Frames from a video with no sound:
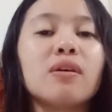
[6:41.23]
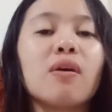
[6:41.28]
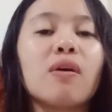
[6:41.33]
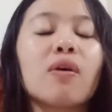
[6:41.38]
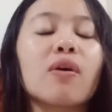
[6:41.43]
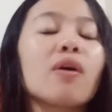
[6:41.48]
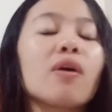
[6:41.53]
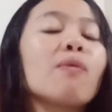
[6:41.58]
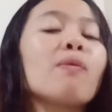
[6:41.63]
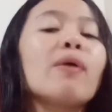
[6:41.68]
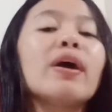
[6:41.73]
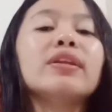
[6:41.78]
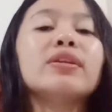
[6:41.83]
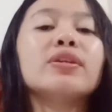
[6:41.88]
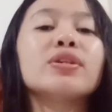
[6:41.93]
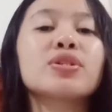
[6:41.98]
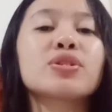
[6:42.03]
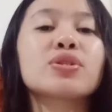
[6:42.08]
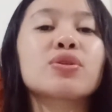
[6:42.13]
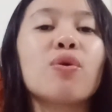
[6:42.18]
or a
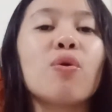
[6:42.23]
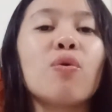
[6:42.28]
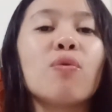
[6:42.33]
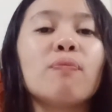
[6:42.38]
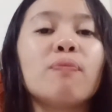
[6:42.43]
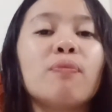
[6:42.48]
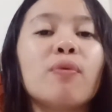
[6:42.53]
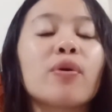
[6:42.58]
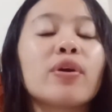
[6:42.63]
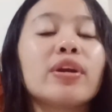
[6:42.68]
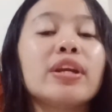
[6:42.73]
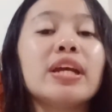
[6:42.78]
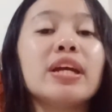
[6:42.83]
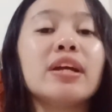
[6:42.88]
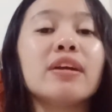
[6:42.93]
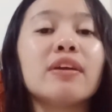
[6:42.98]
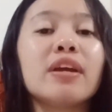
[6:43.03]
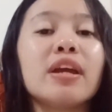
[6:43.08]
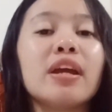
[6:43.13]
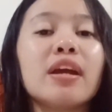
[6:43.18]
wider scope or
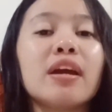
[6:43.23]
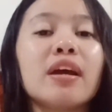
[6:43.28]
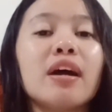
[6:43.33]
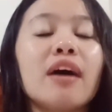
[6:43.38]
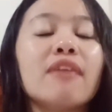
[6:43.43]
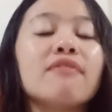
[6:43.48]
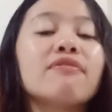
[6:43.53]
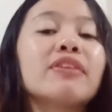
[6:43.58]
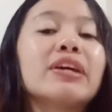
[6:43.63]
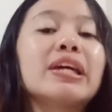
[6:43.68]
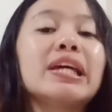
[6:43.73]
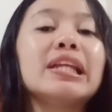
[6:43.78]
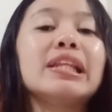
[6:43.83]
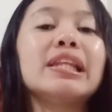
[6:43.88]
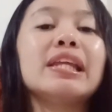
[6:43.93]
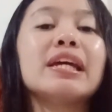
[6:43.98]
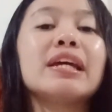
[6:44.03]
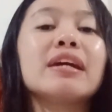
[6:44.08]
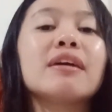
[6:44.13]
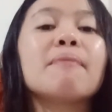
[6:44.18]
degree of
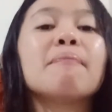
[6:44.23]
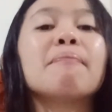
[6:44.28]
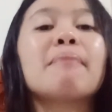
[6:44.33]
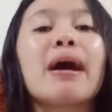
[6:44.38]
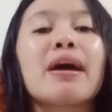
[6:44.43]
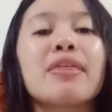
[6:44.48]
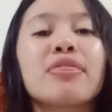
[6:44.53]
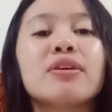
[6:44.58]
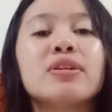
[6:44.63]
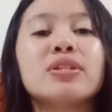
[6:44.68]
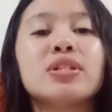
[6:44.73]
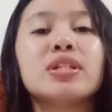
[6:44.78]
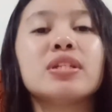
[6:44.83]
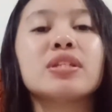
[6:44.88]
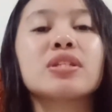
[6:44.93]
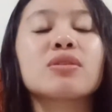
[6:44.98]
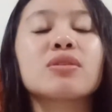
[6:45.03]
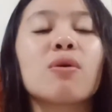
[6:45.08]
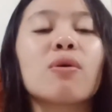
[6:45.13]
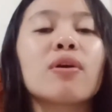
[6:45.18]
killing
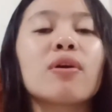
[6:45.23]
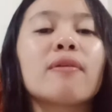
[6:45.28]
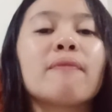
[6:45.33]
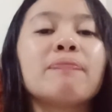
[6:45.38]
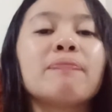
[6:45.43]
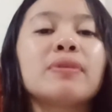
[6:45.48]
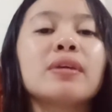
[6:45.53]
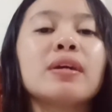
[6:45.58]
pathogens or